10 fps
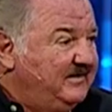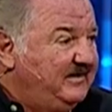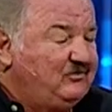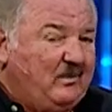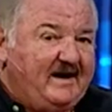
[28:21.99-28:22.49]

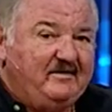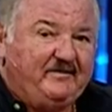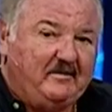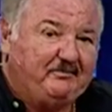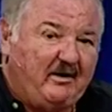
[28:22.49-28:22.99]
He's waiting
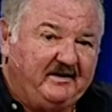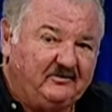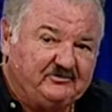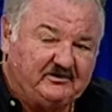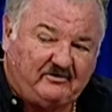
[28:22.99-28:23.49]
for the
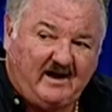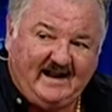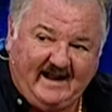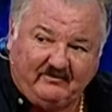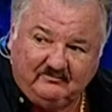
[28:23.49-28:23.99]
prodigals to cry
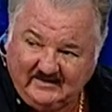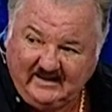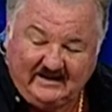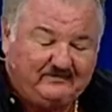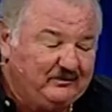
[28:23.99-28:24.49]
out.
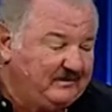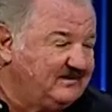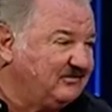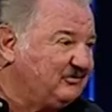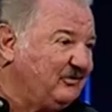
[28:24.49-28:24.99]
And if you
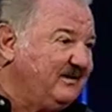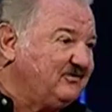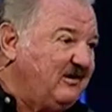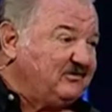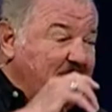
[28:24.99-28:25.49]
read the story,
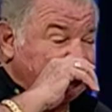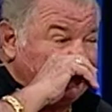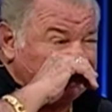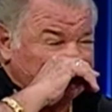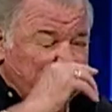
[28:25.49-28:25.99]
it's awesome. It's
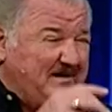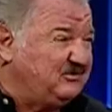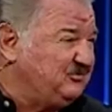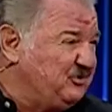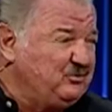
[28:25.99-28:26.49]
not just
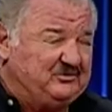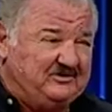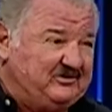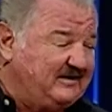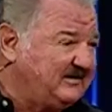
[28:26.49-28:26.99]
about Jews
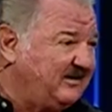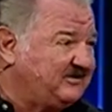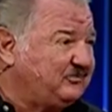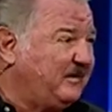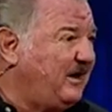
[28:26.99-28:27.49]
and Gentiles.
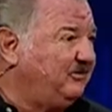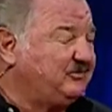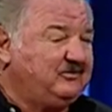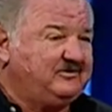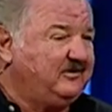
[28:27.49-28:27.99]
That's what I was
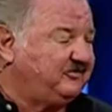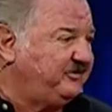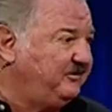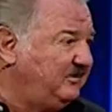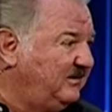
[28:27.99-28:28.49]
taught. It's not
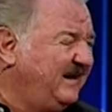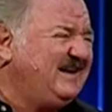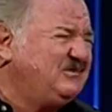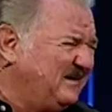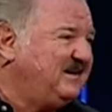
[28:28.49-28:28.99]
true. It
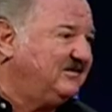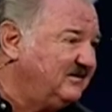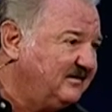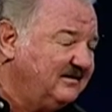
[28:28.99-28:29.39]
is, but it isn't.